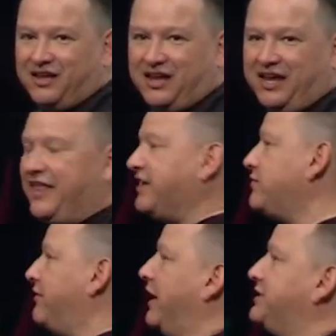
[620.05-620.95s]
And that's what
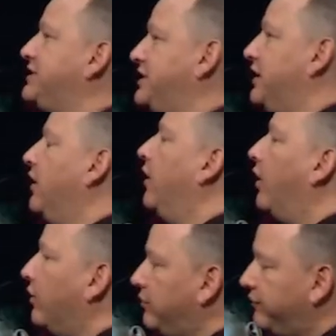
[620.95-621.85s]
we got to see
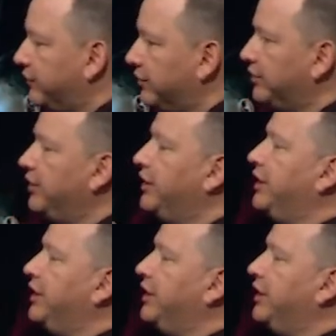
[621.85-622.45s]
over